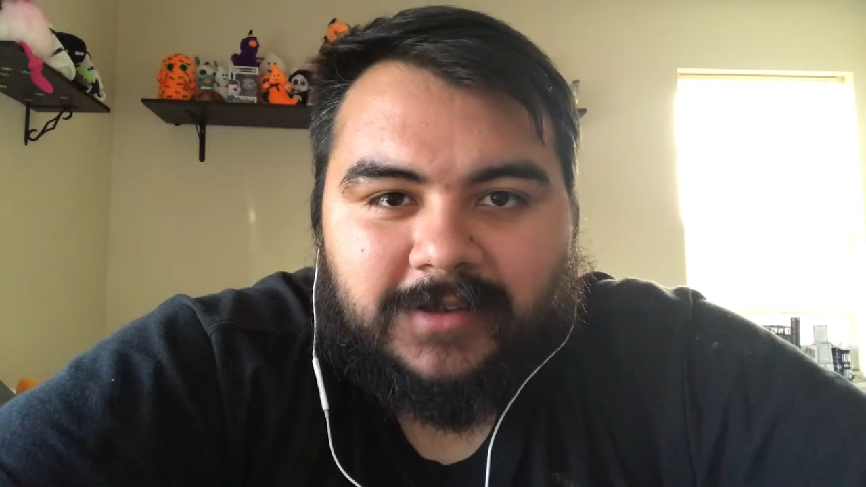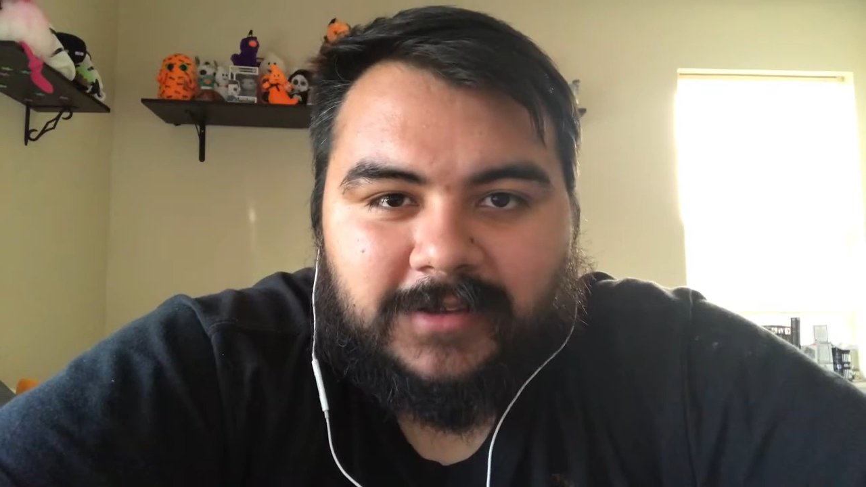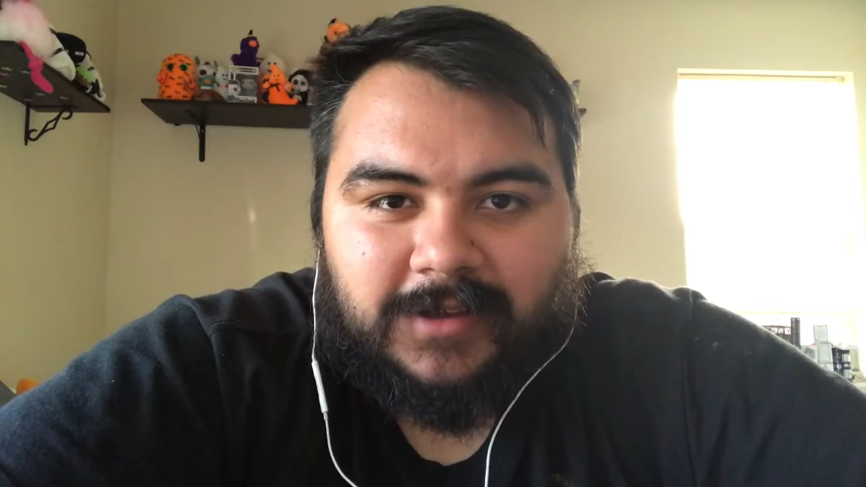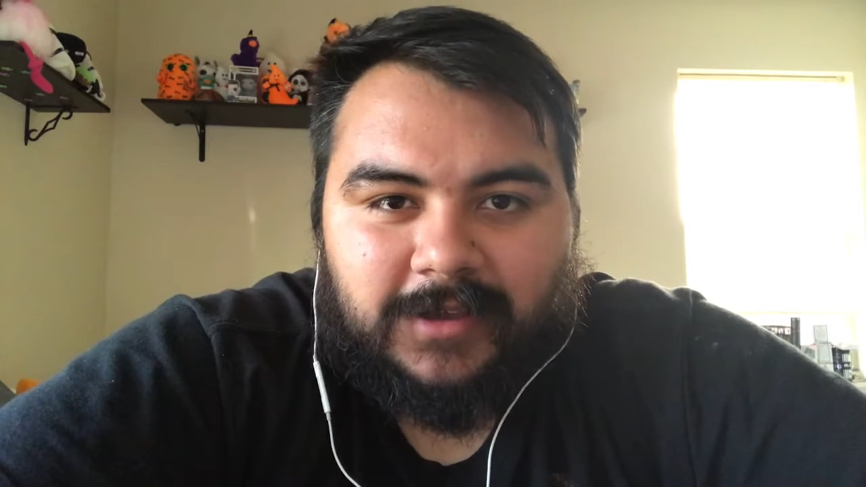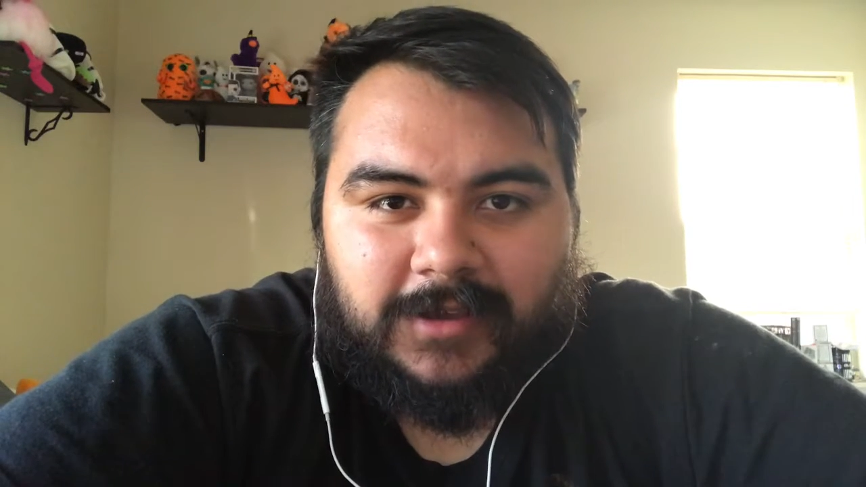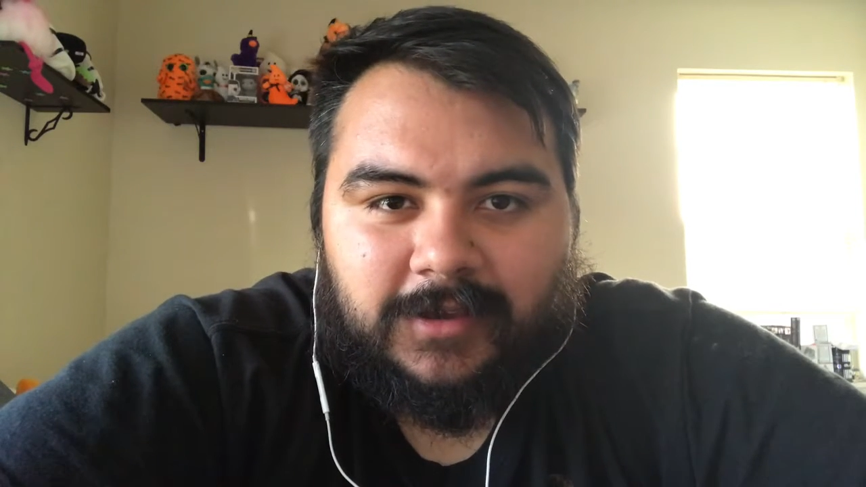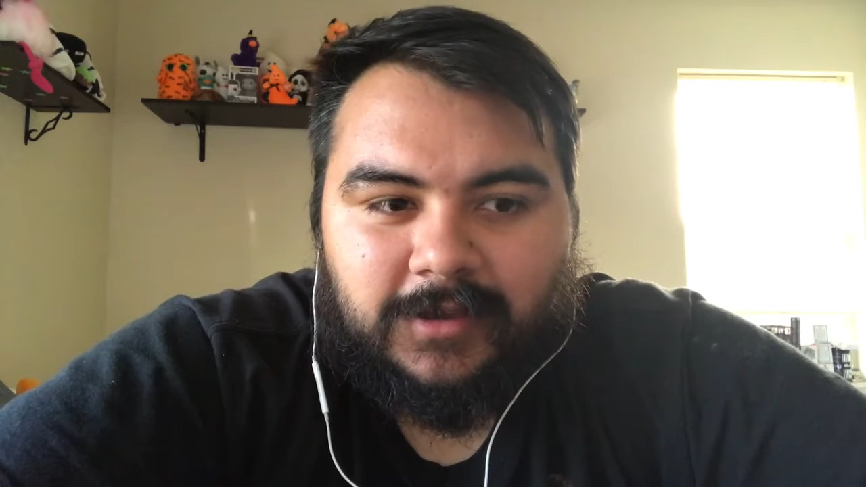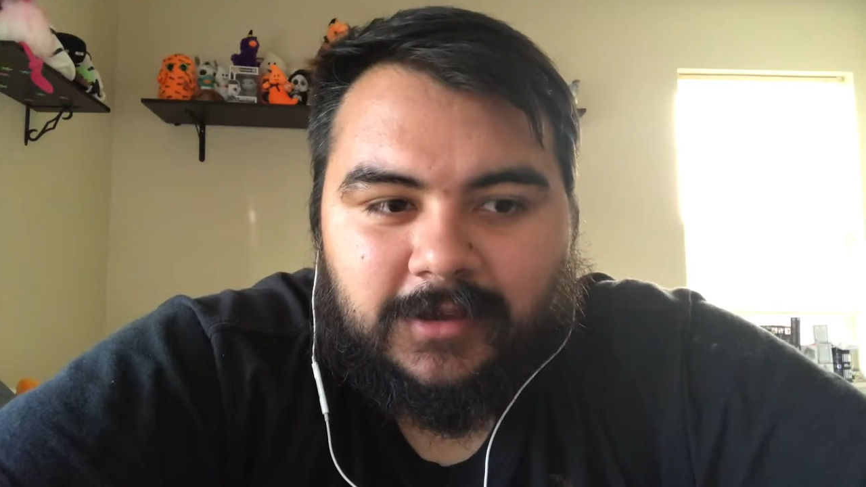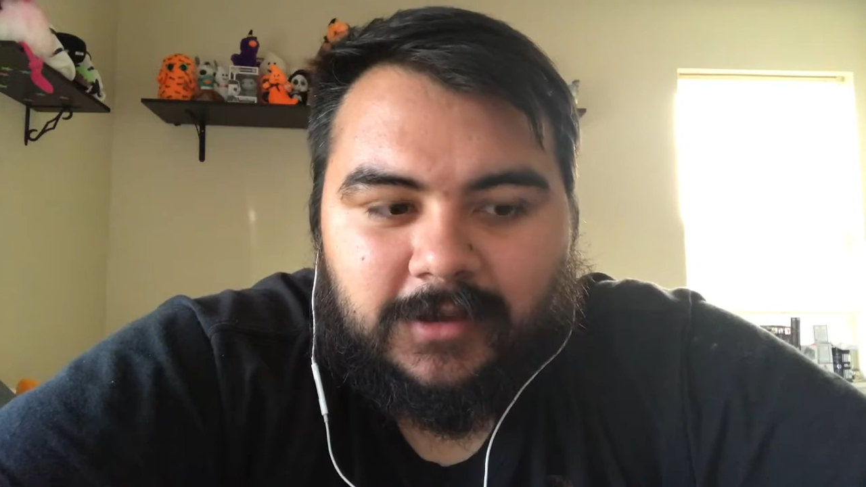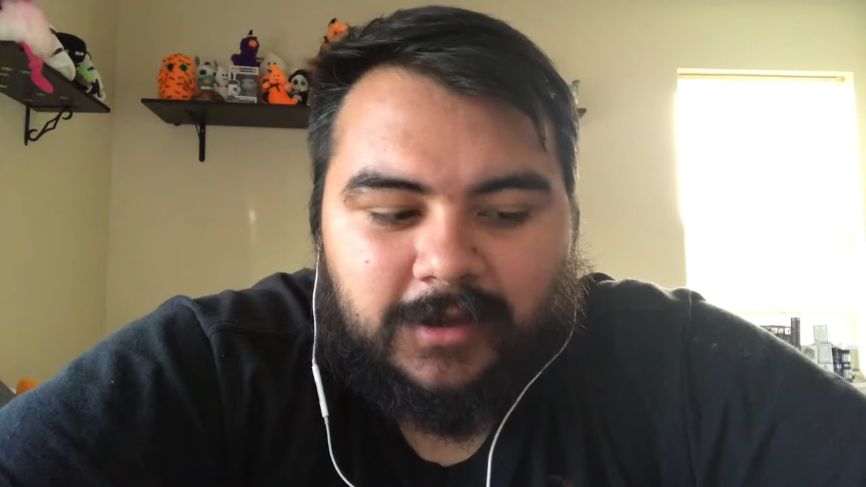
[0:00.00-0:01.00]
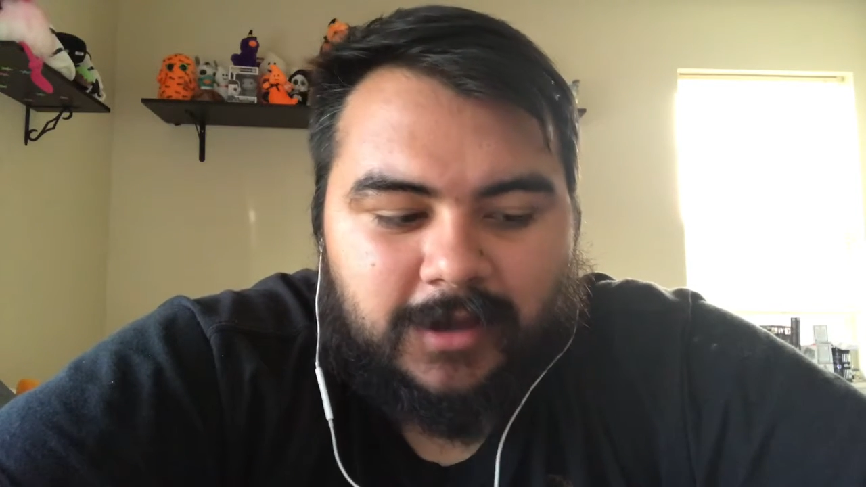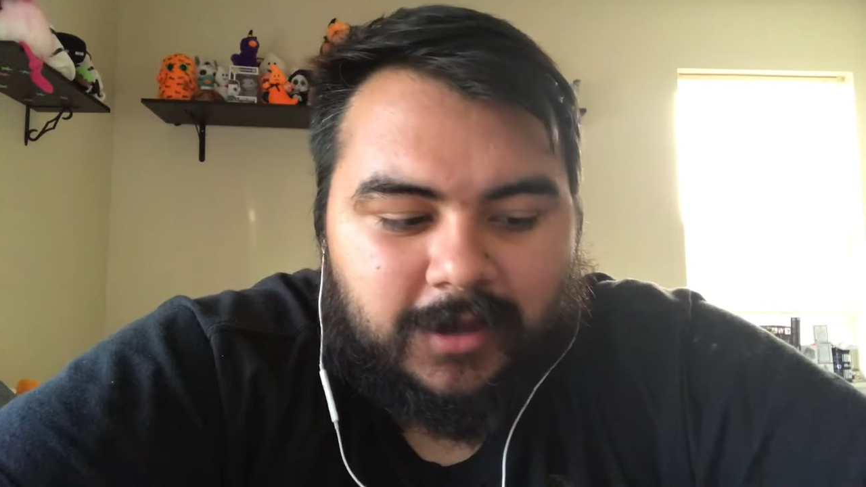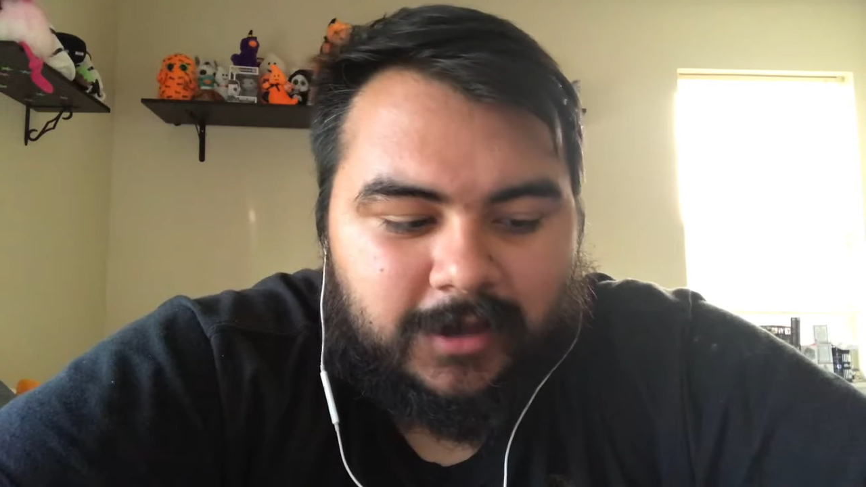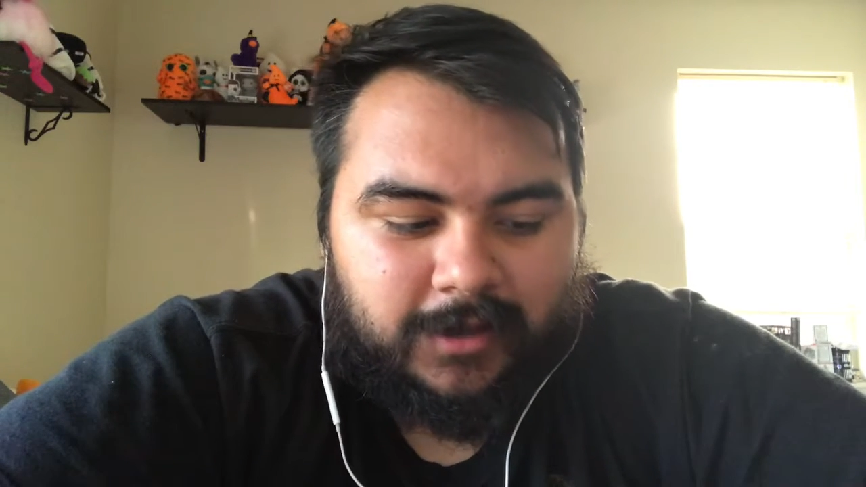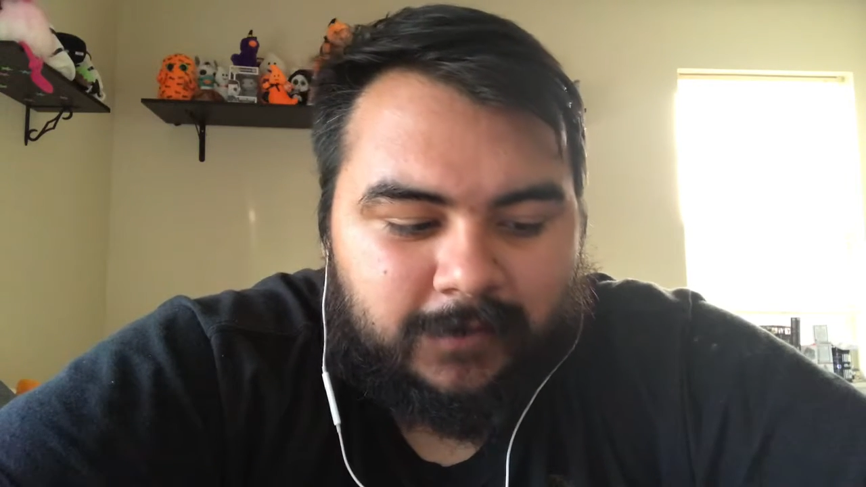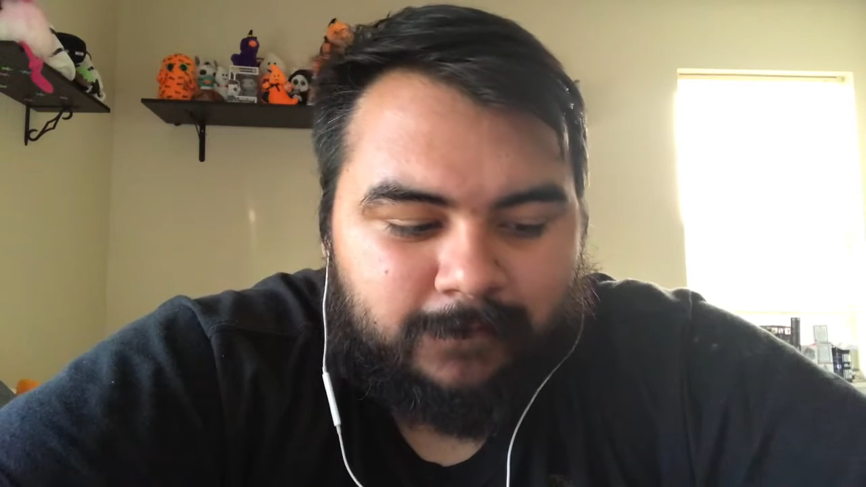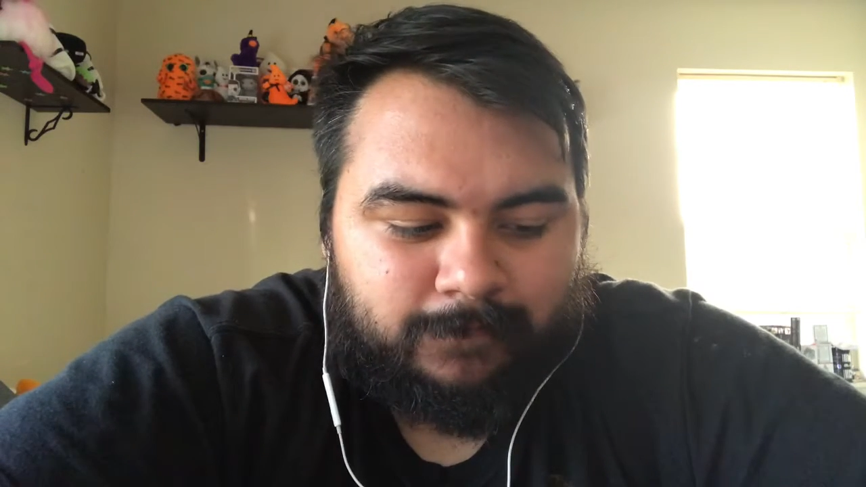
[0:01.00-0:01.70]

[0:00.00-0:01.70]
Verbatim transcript: today, uh,